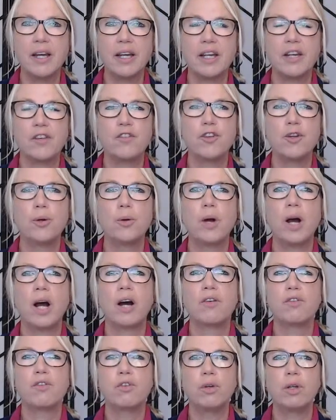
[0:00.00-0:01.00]
If you
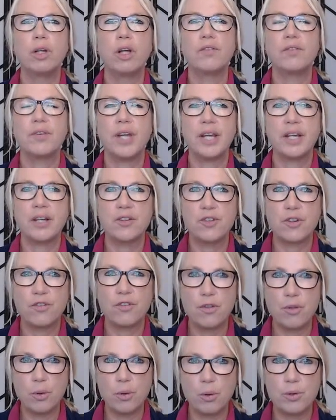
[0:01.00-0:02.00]
are full of negative
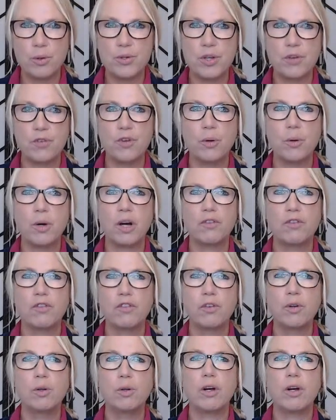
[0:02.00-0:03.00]
thoughts, if you are
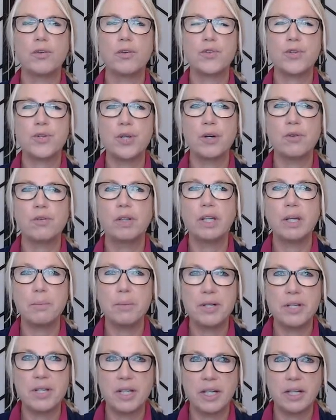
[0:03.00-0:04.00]
full of
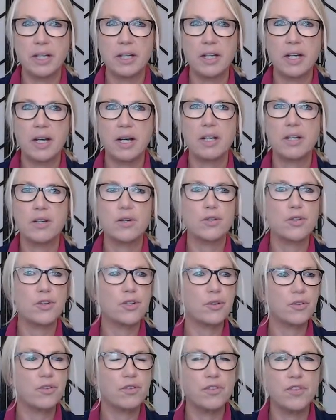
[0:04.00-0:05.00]
self-limiting,
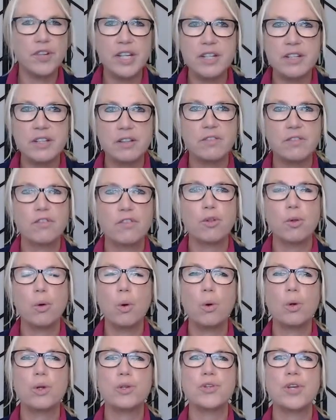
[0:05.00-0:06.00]
defeating
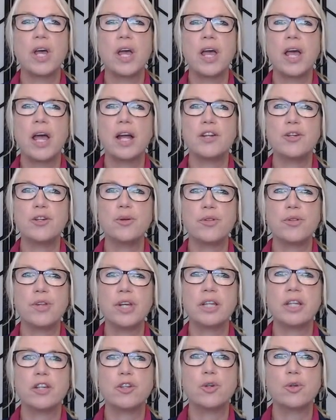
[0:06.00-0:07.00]
thoughts, and you
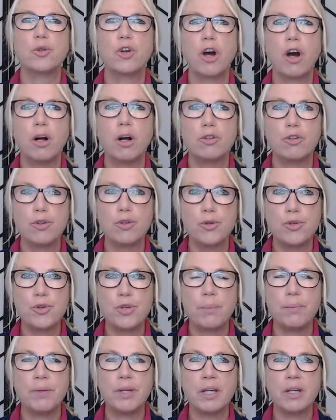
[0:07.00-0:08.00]
think that you can't do
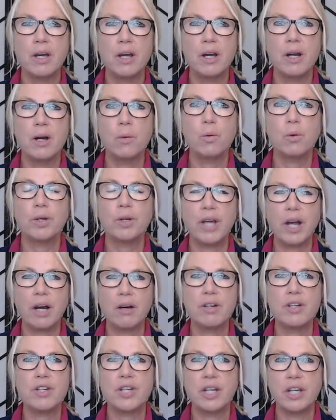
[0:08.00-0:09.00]
something, well,
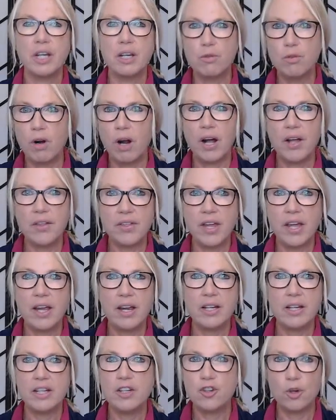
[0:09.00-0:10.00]
guaranteed right there
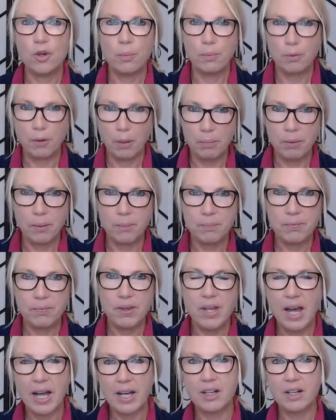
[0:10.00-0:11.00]
is your problem.
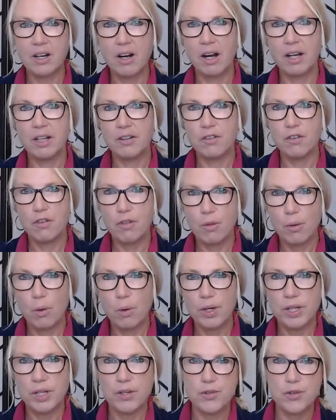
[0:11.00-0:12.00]
That kind of
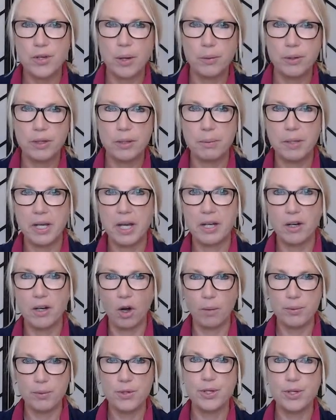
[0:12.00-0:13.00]
thought is going to be an
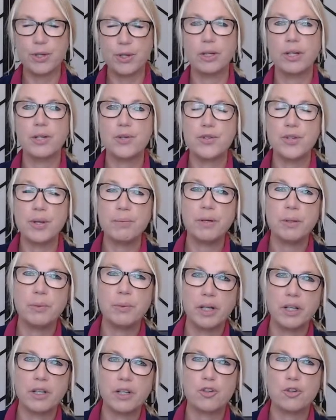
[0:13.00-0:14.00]
obstacle and something we're
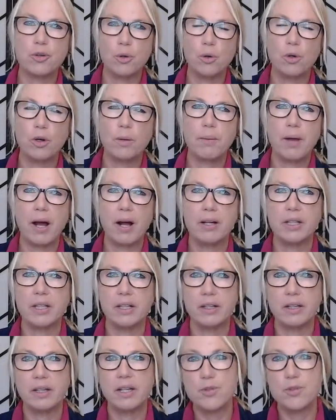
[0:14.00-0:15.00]
going to talk about
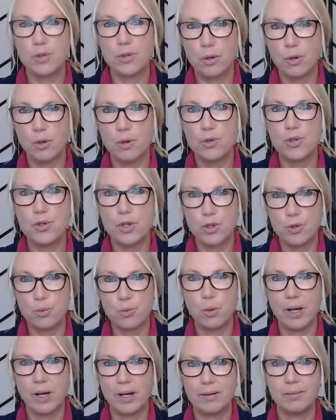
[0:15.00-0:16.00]
in this course as
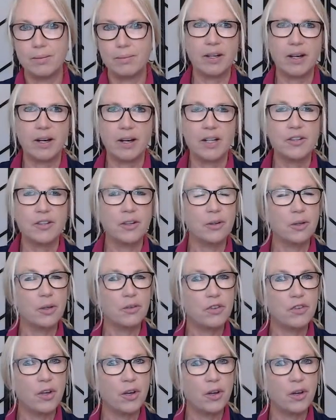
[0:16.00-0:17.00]
well. I don't know if
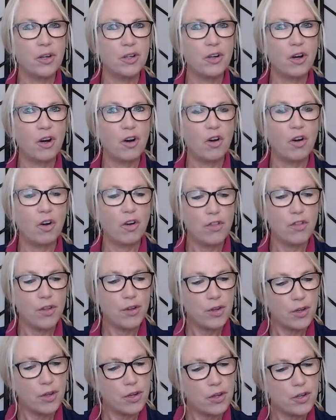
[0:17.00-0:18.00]
you've heard of
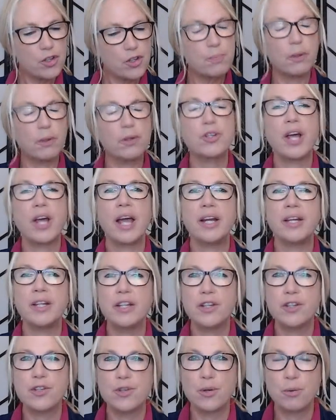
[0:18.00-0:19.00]
the
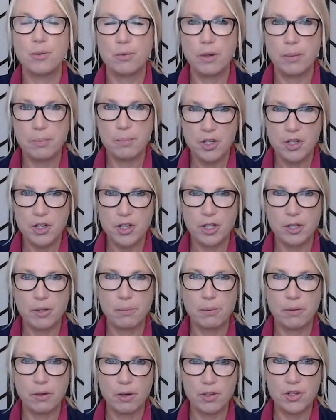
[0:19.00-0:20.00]
Spontaneous Remission
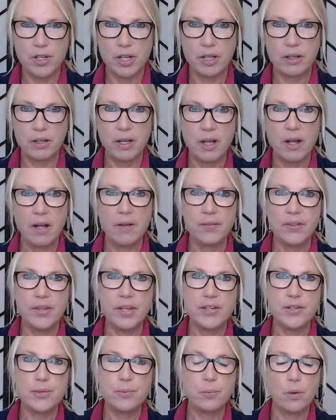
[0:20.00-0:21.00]
Project.
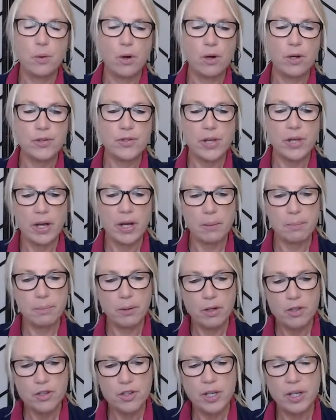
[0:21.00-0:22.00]
This was a
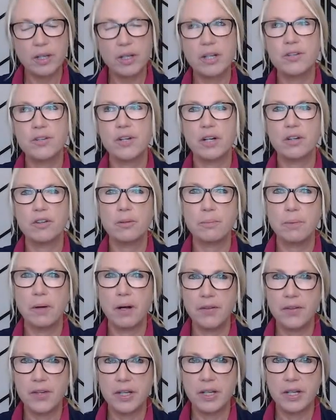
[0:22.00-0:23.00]
project conducted
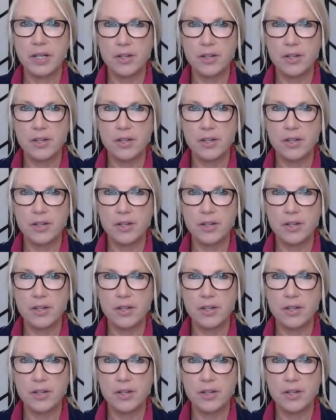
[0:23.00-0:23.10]
by the